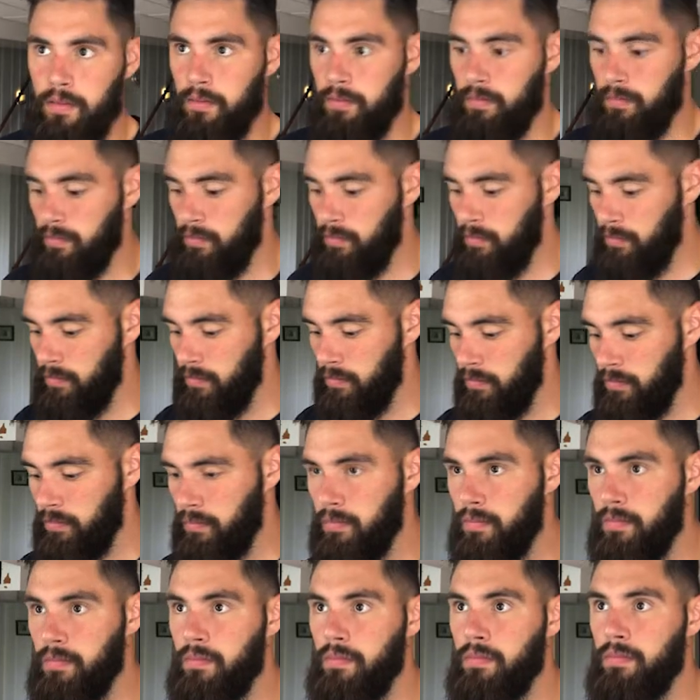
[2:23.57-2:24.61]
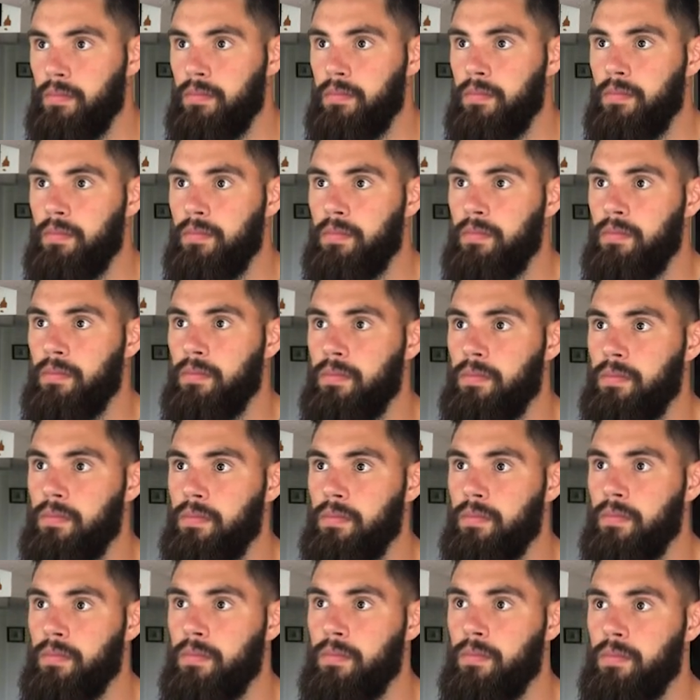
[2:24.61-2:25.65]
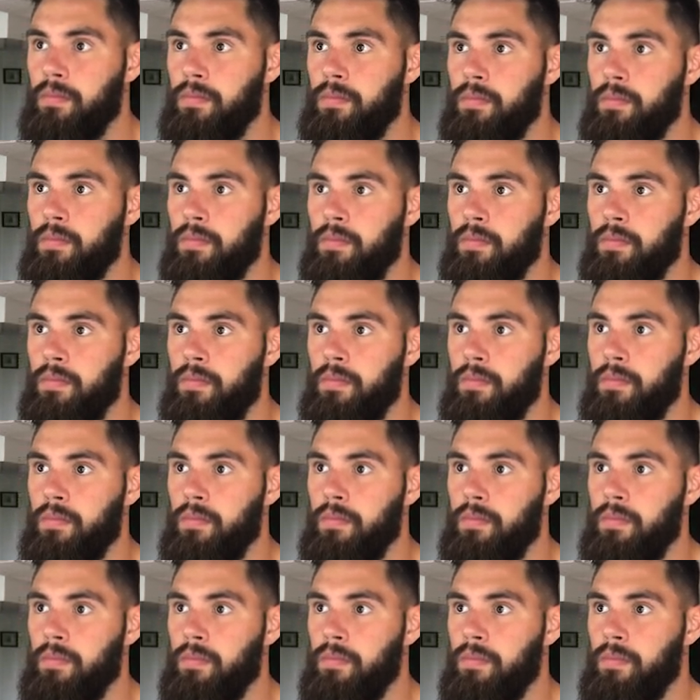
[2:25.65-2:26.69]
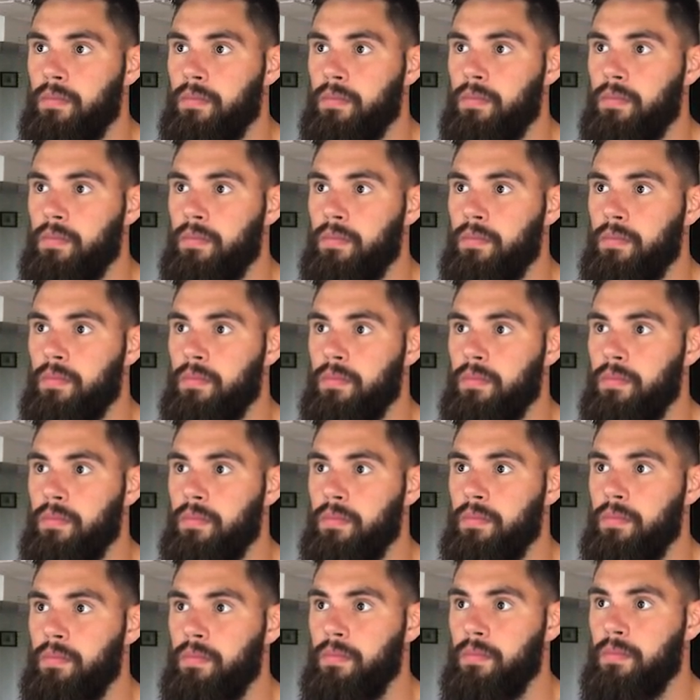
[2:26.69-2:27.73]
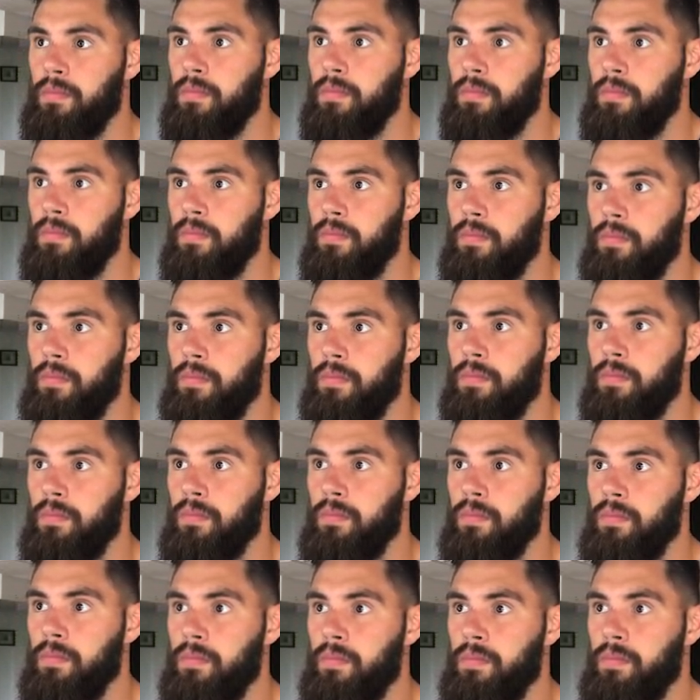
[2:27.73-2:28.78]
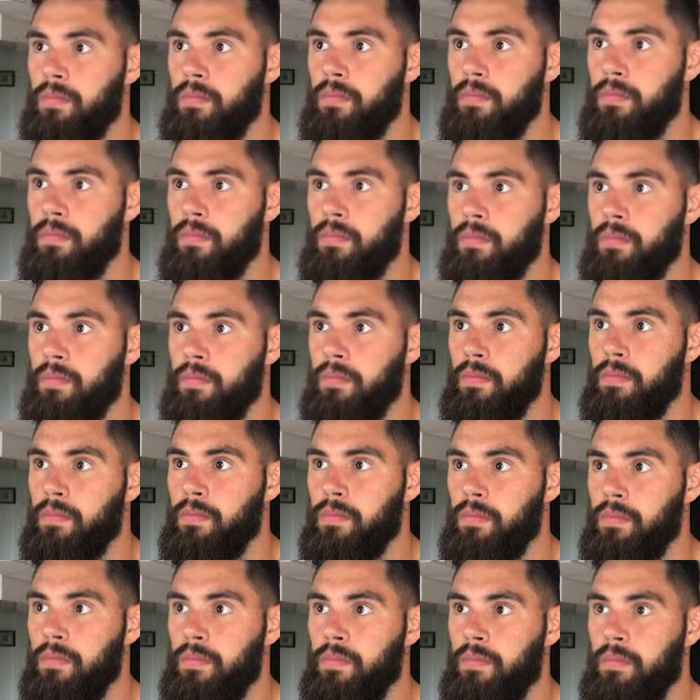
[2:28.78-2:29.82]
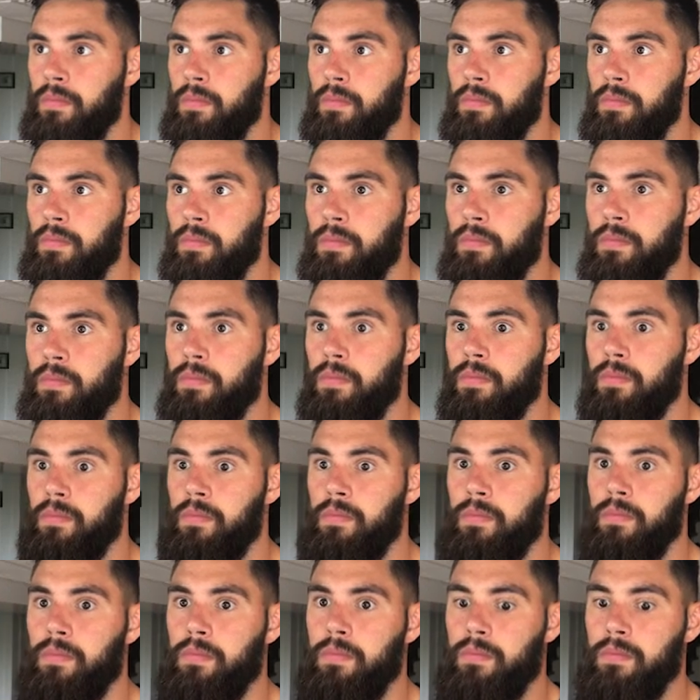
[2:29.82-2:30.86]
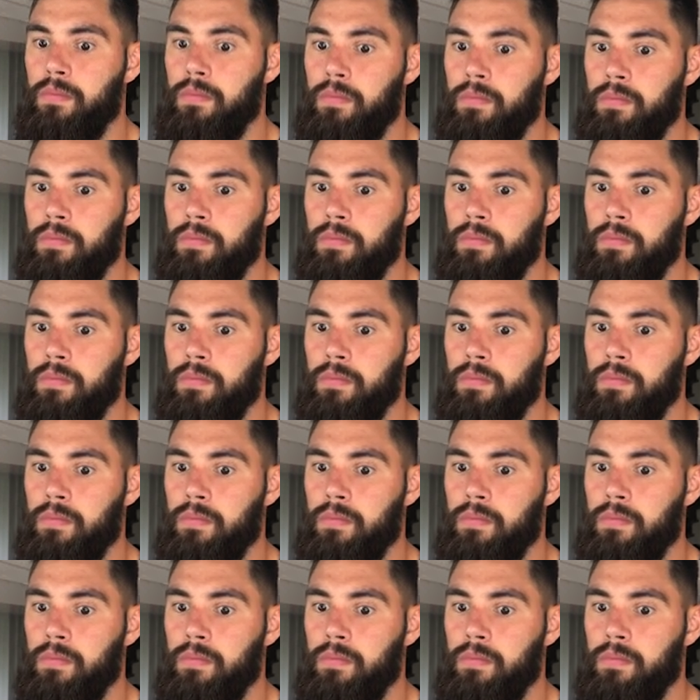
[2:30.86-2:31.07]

(no one is talking)